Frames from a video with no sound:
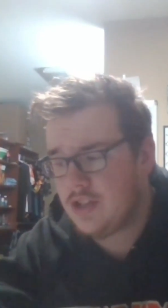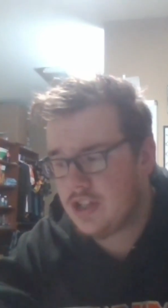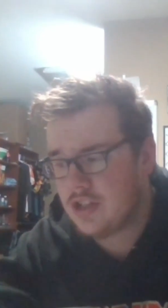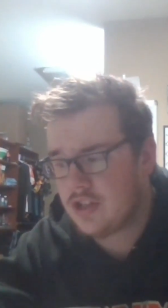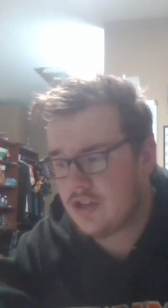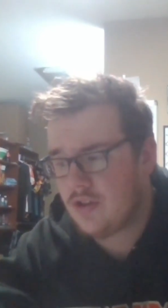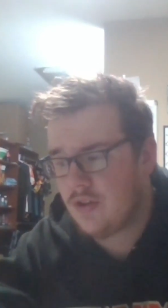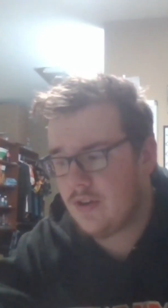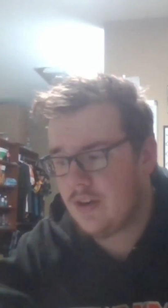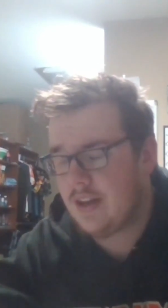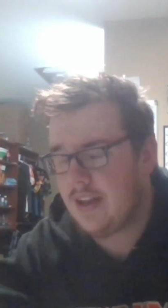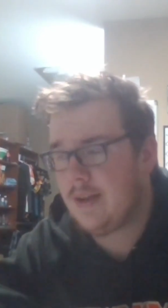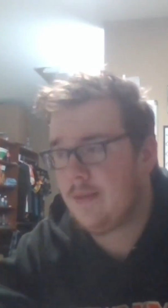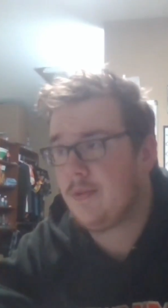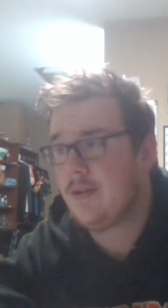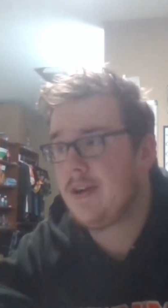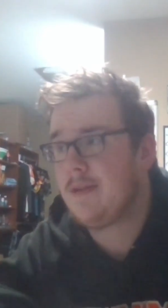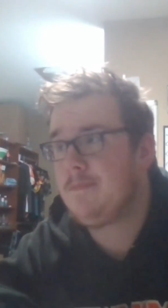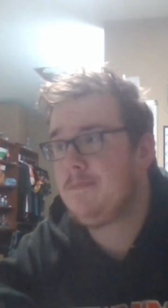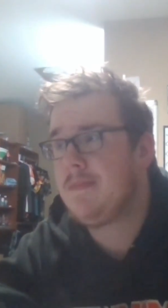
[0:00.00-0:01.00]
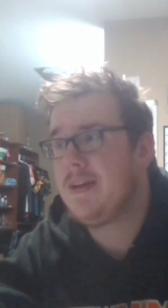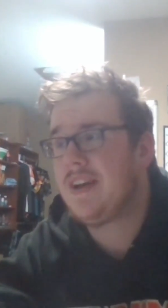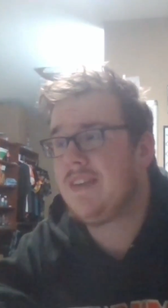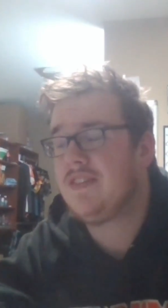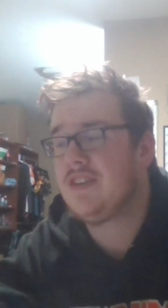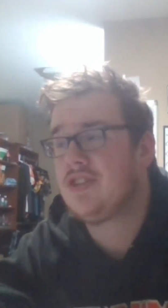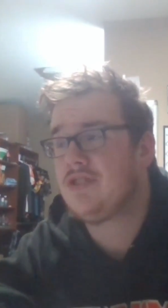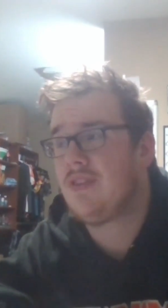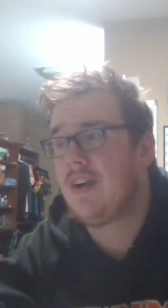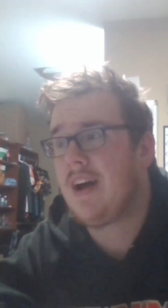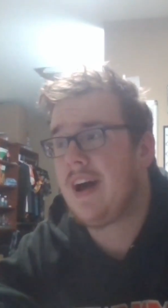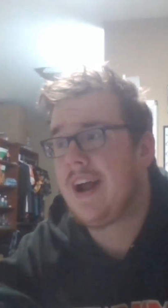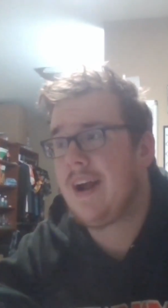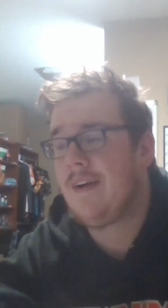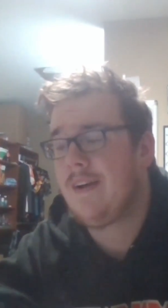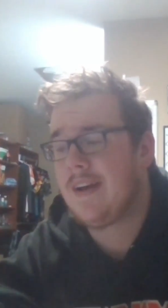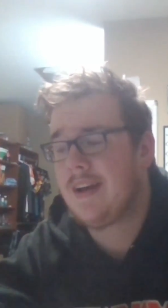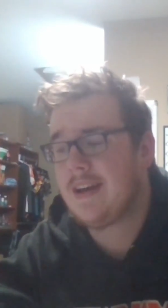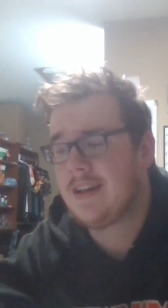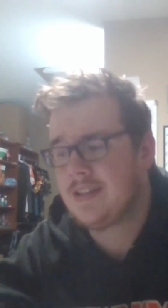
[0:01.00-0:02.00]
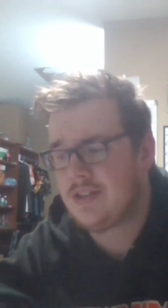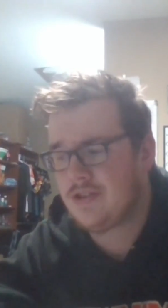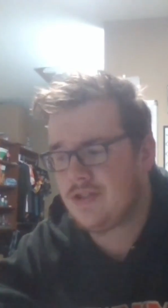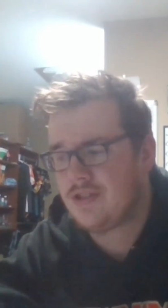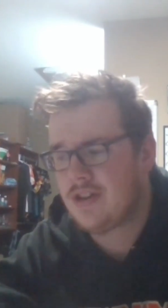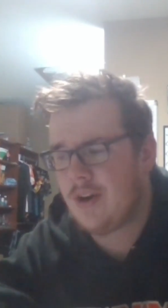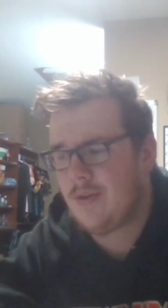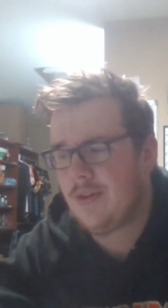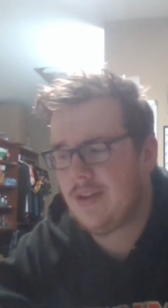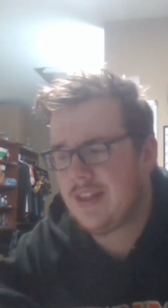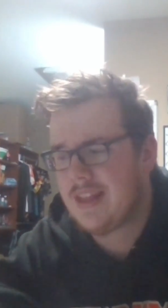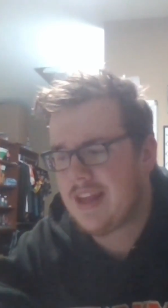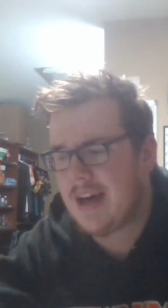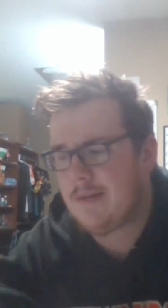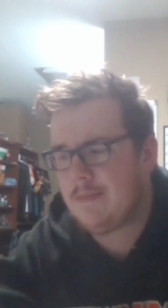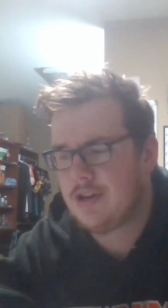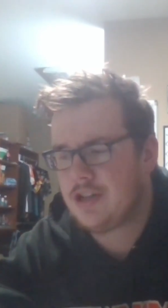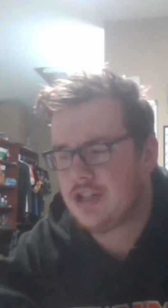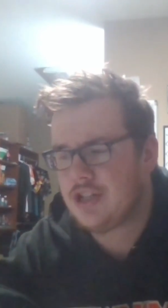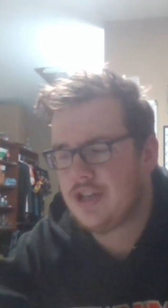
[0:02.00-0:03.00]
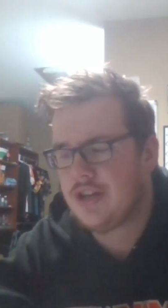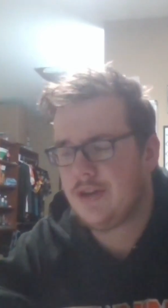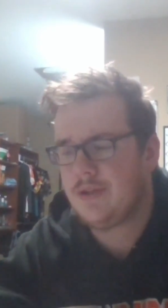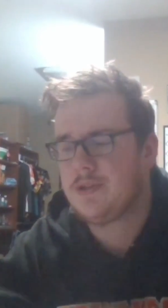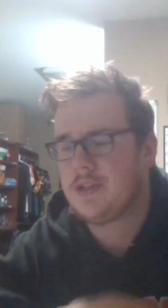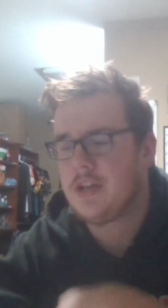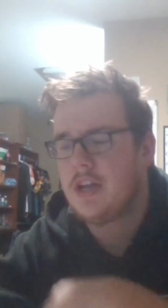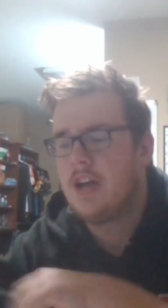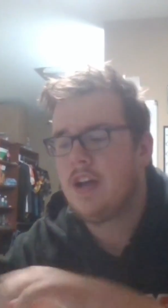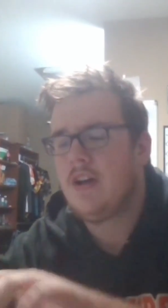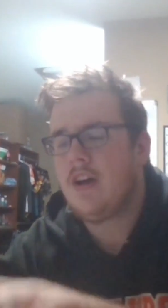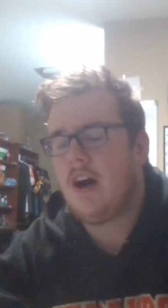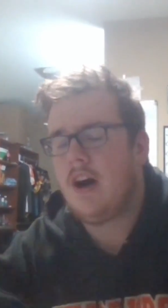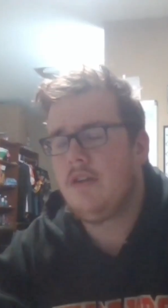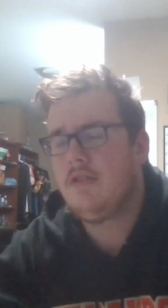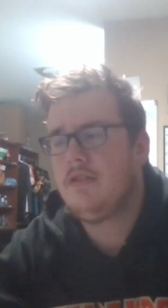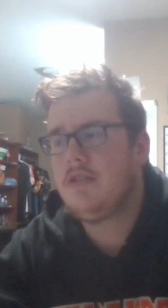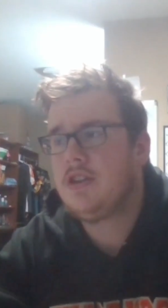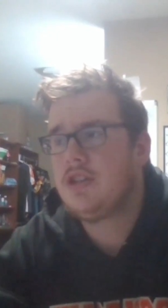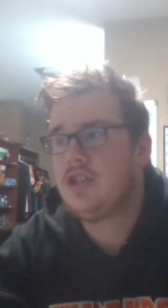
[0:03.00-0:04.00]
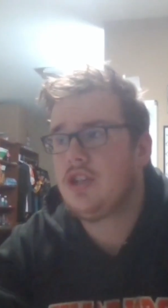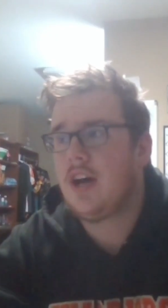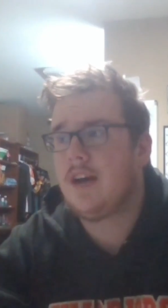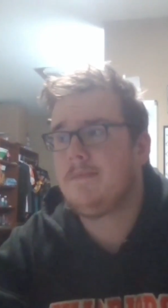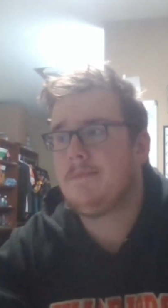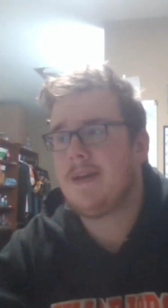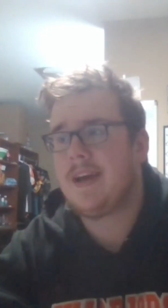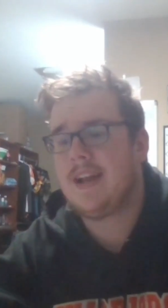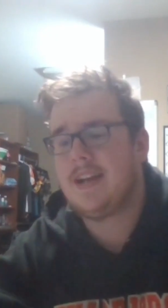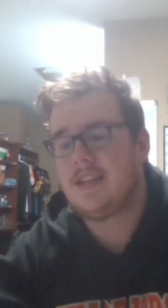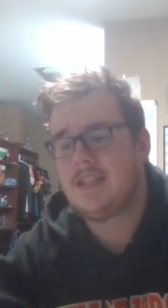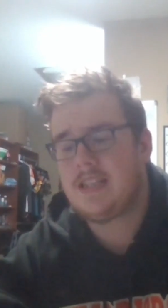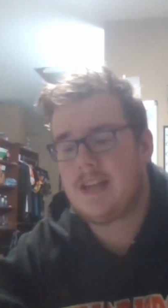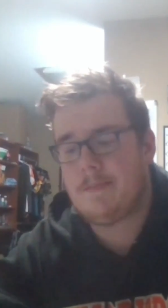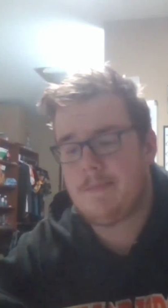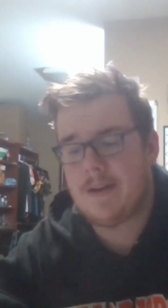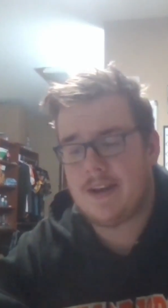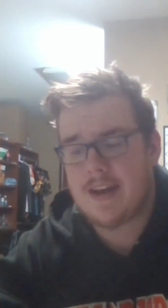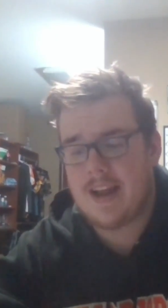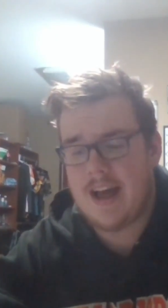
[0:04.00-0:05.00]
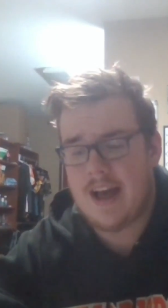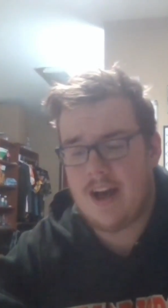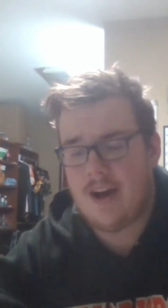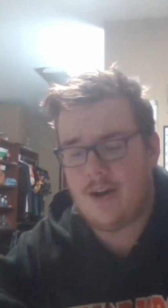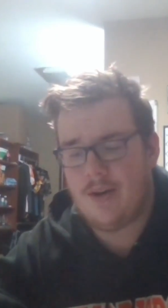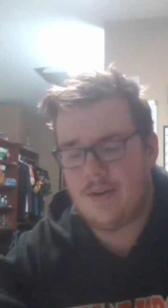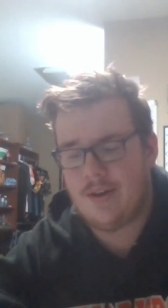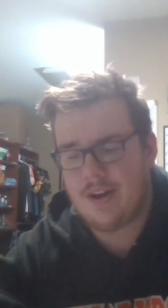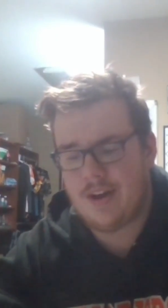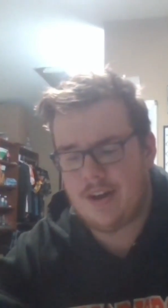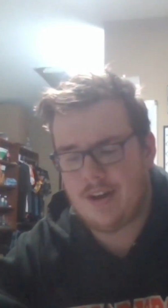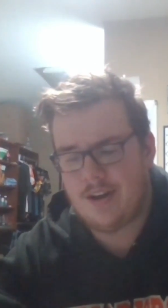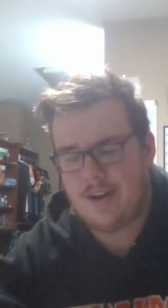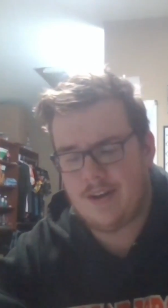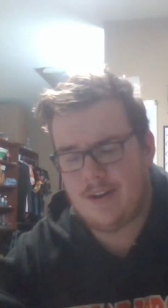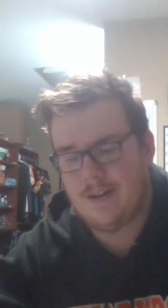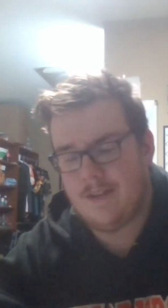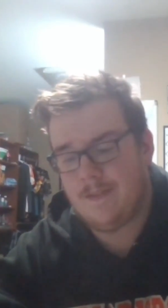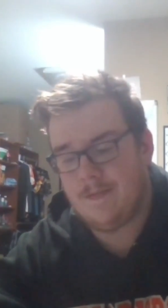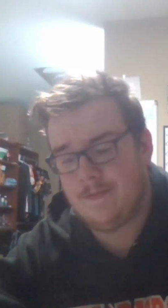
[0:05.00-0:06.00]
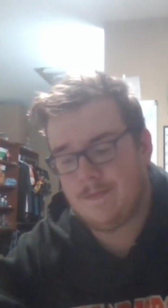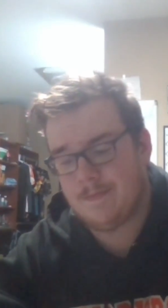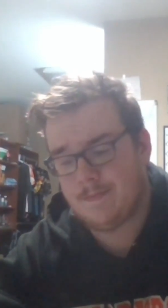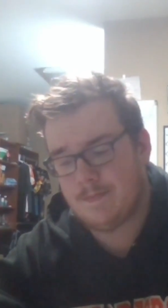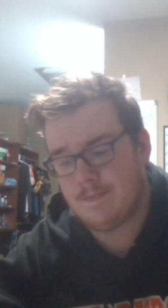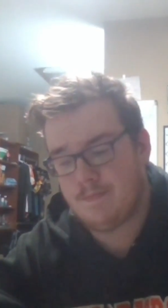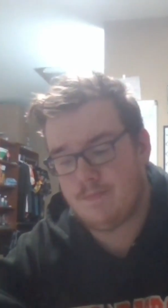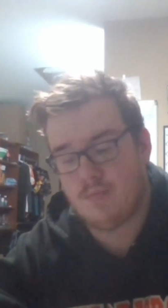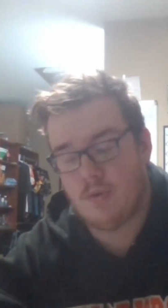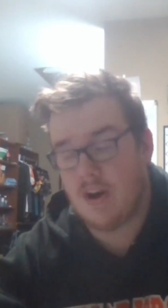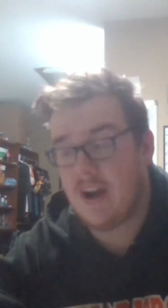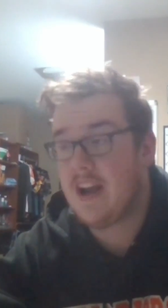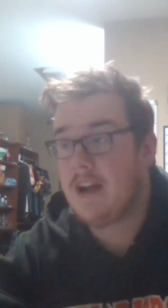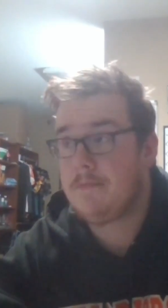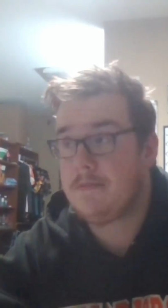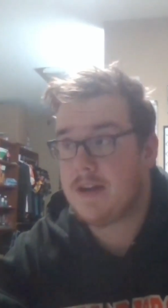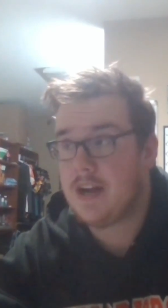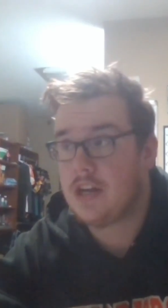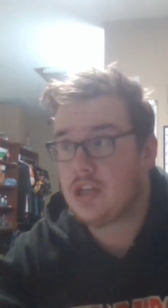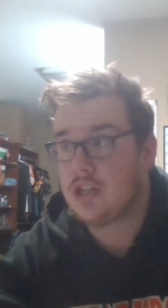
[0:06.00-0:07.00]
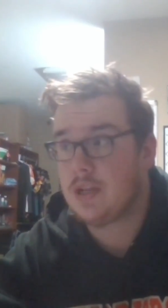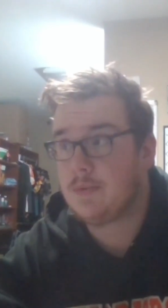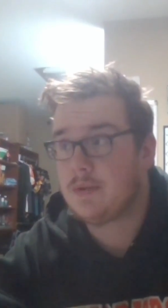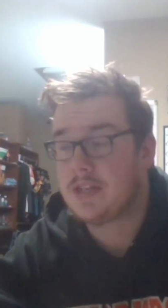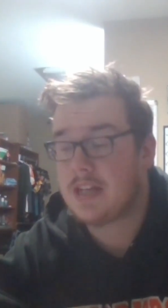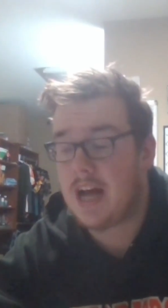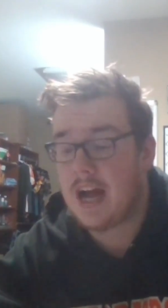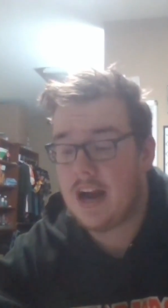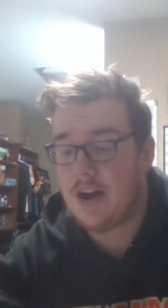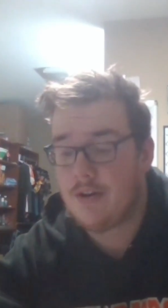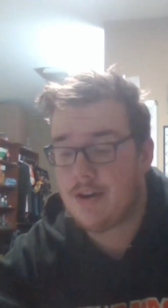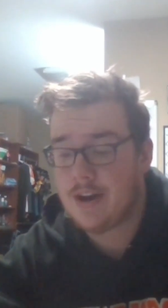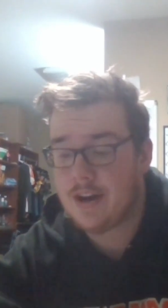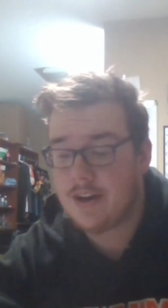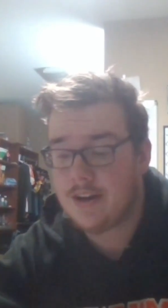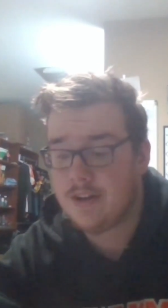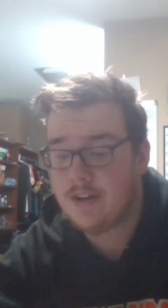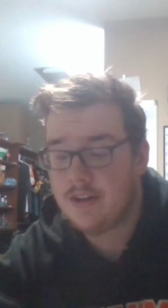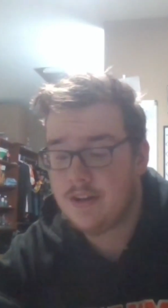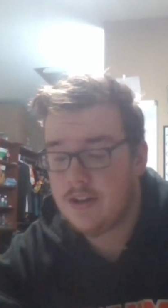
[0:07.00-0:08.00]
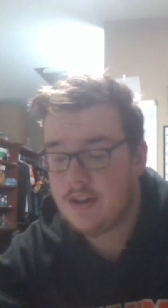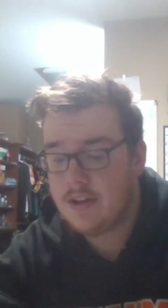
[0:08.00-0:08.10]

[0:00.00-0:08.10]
It's just currently we're in a bit of a dry area, as there's not really that much news other than Sean Payton stepping down, um, Brady potentially retiring,